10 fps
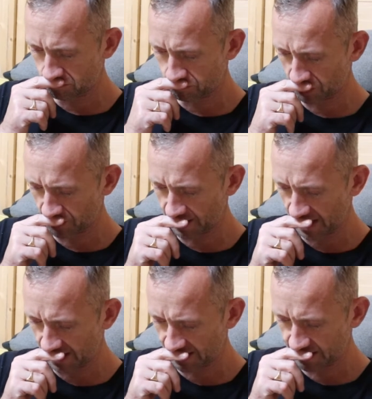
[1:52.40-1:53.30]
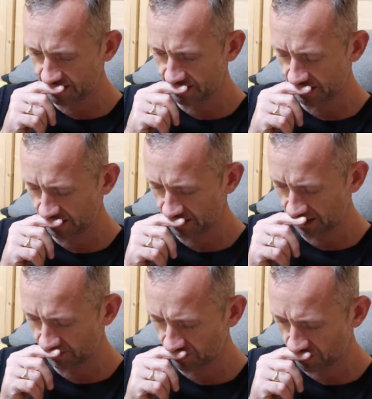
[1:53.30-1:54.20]
But the ice I can
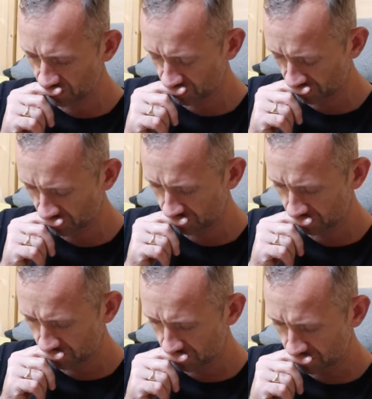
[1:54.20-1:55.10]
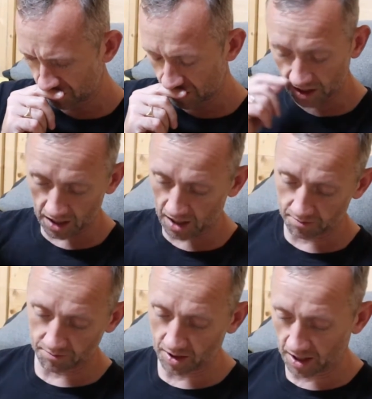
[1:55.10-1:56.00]
definitely use on it.
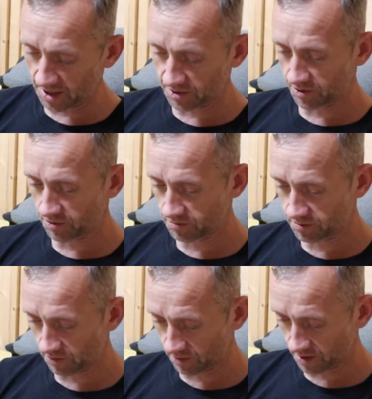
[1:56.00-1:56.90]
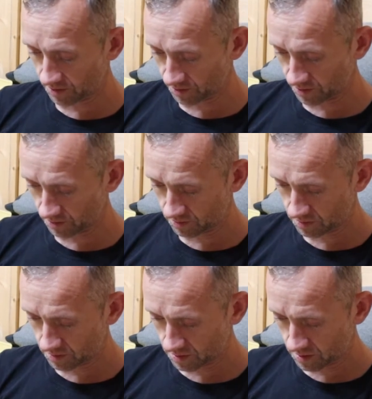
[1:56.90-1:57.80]
Um, nah, I don't know. I really don't know.
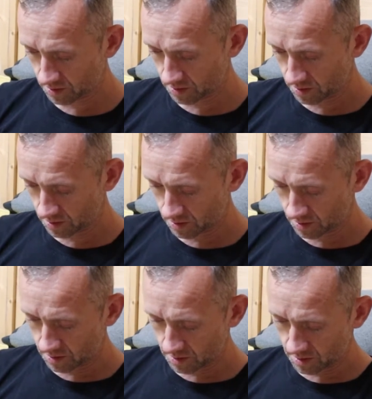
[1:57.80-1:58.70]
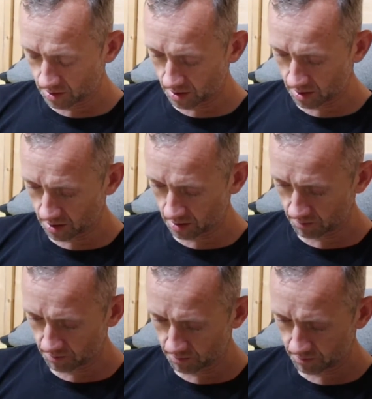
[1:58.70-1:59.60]
Um.